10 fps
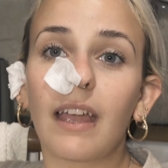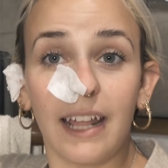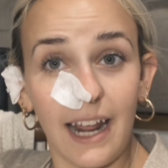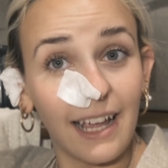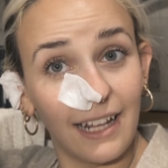
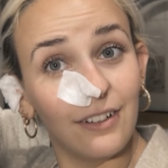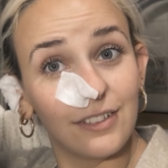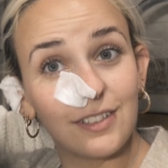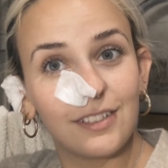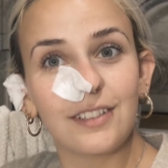And I can
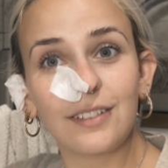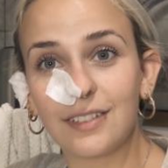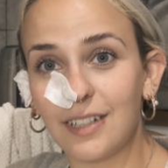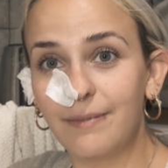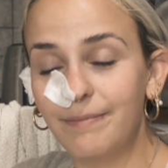also do
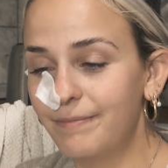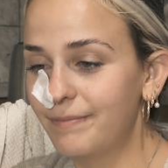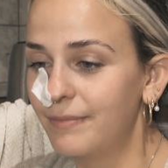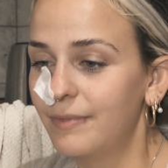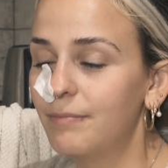
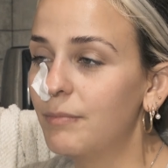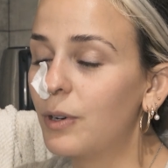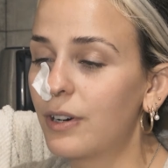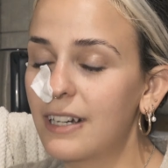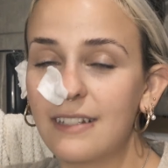some
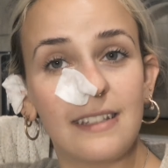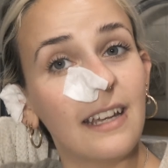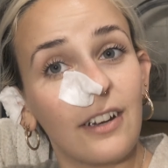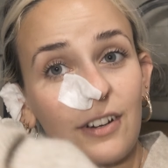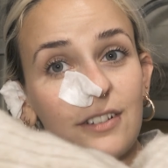more
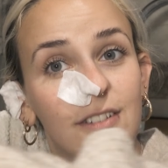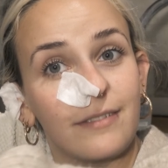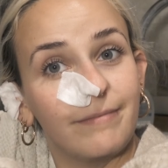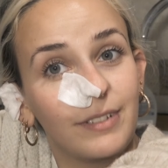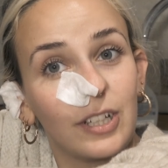
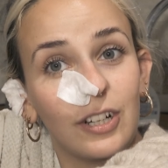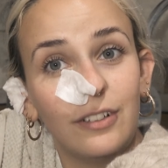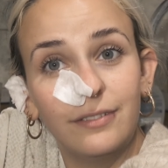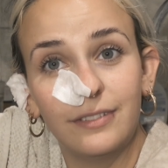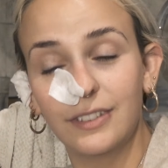stickers, you
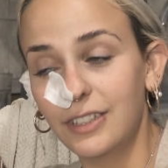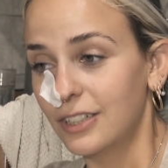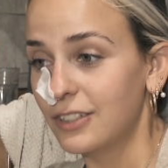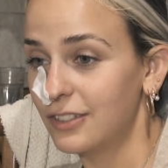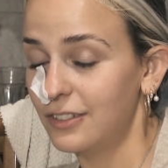know?
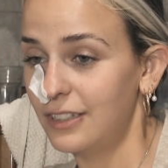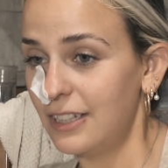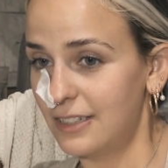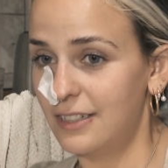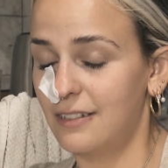So
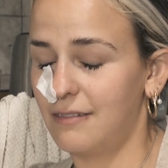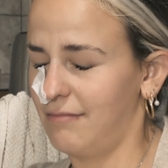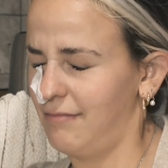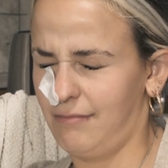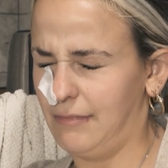that's
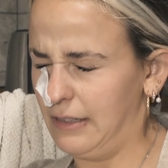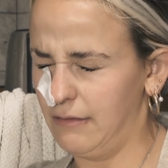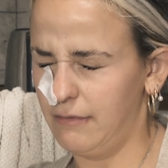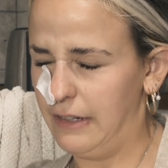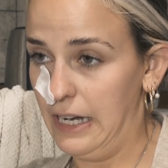
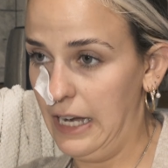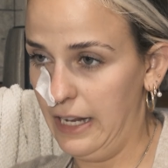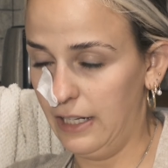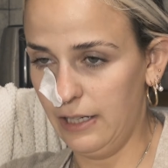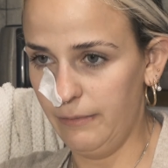
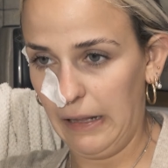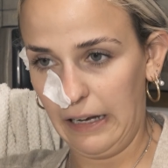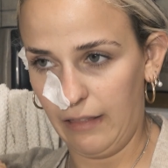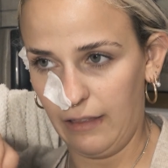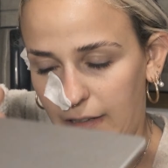really too
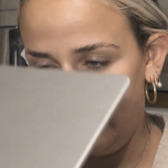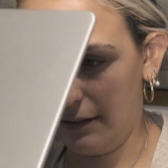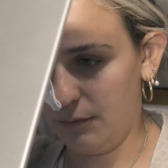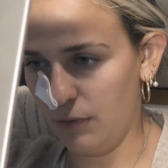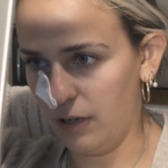many things
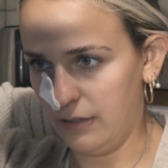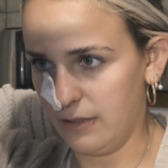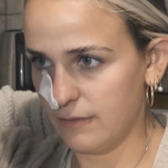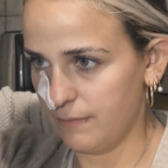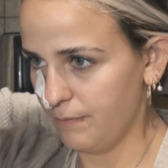in
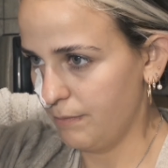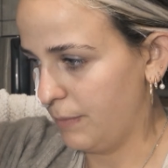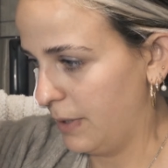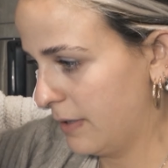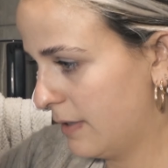one,
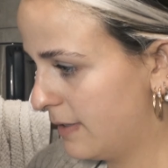but